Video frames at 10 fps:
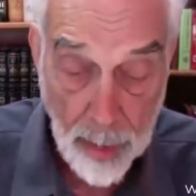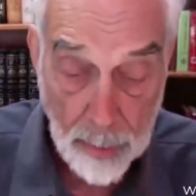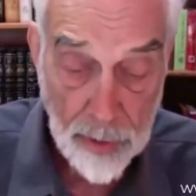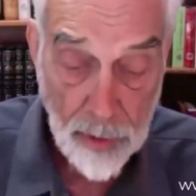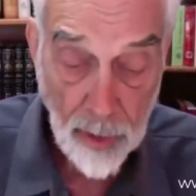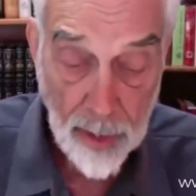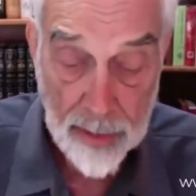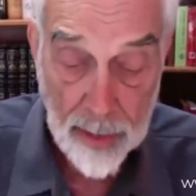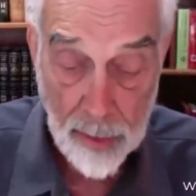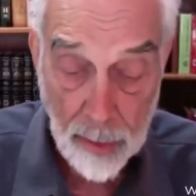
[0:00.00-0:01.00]

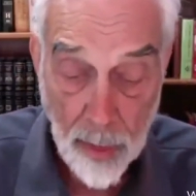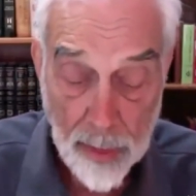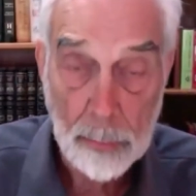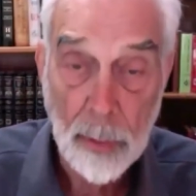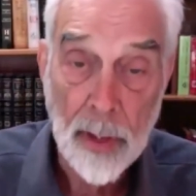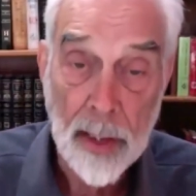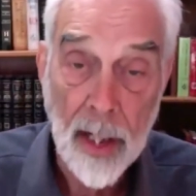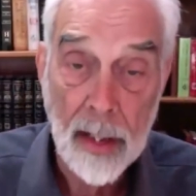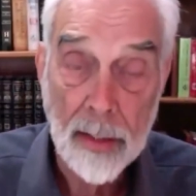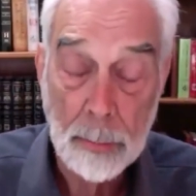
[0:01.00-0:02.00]
repertory is the one that
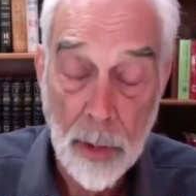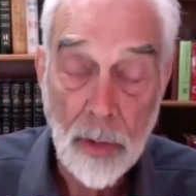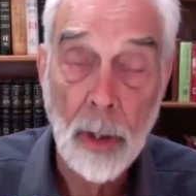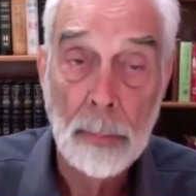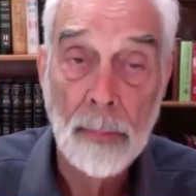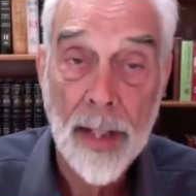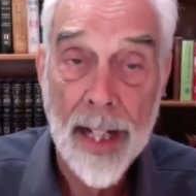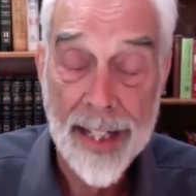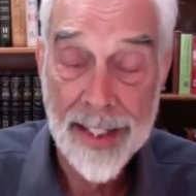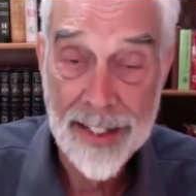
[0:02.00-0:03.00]
the Boger
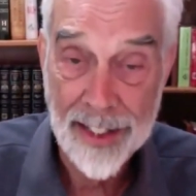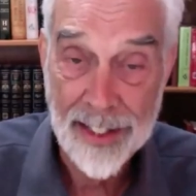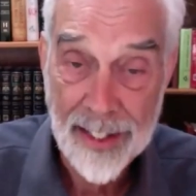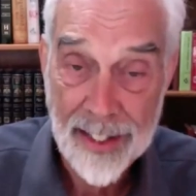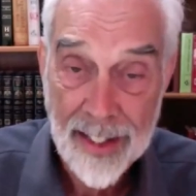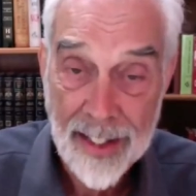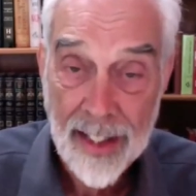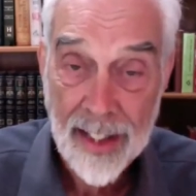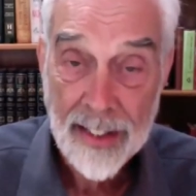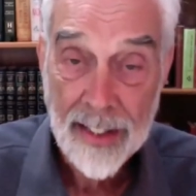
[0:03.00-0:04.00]
edited.
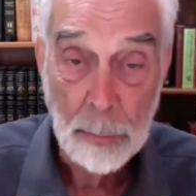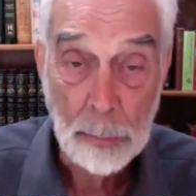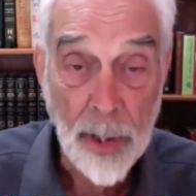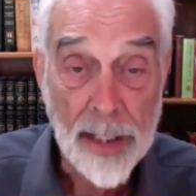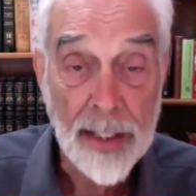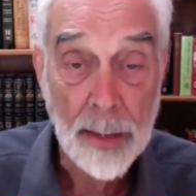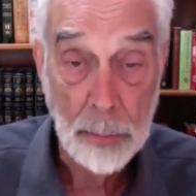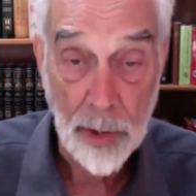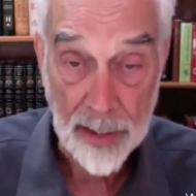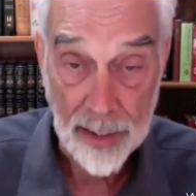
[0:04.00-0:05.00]
The
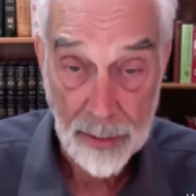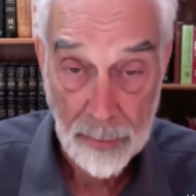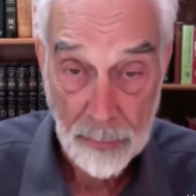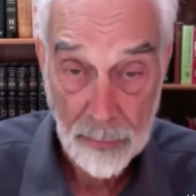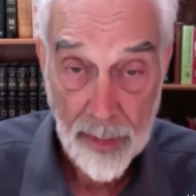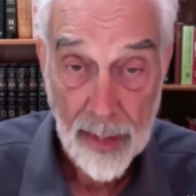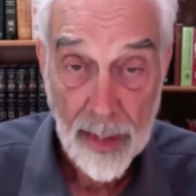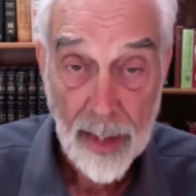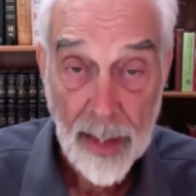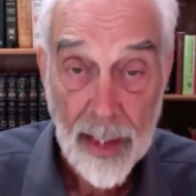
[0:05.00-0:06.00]
printed book
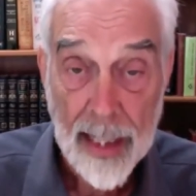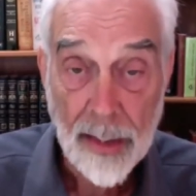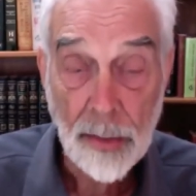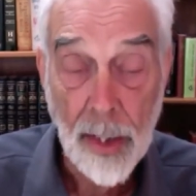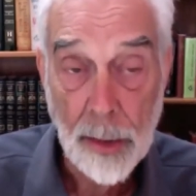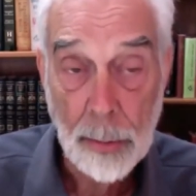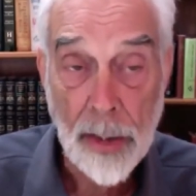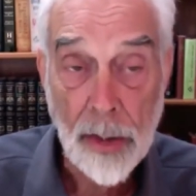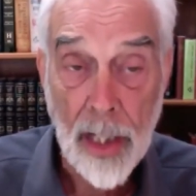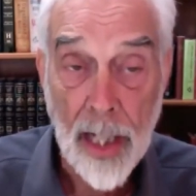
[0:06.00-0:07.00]
is
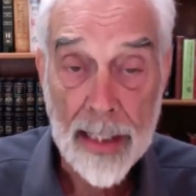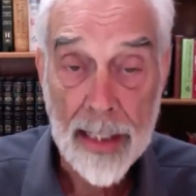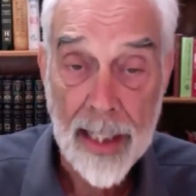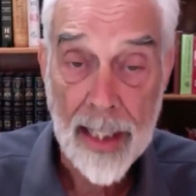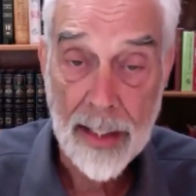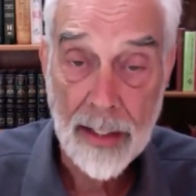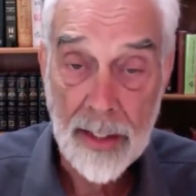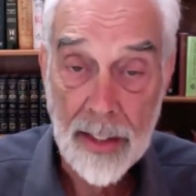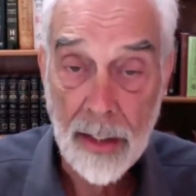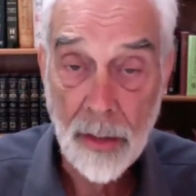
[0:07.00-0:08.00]
much like
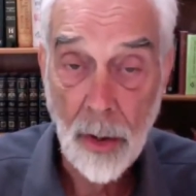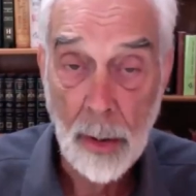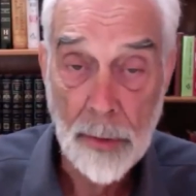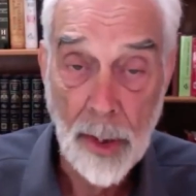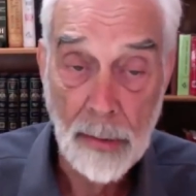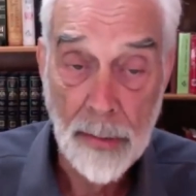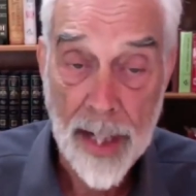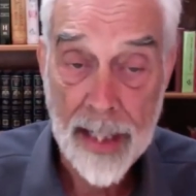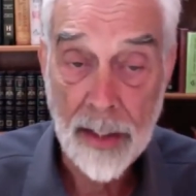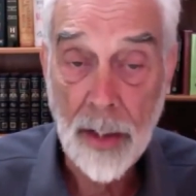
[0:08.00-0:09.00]
Kent's in terms
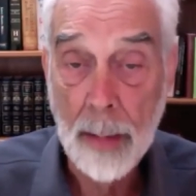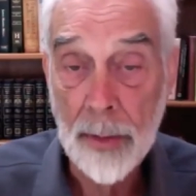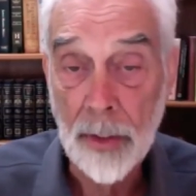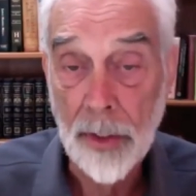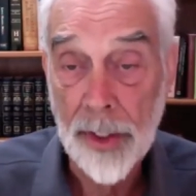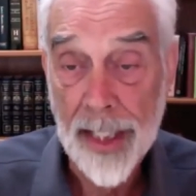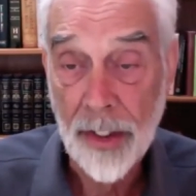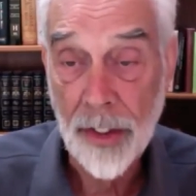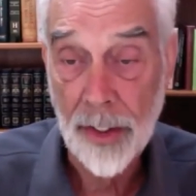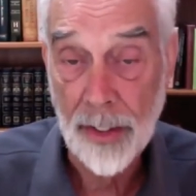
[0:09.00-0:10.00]
of anatomical
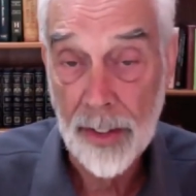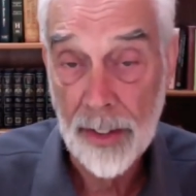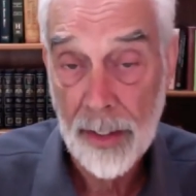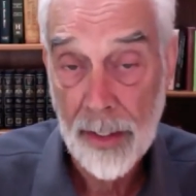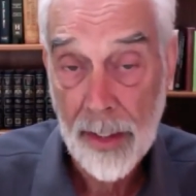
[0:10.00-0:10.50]
sections.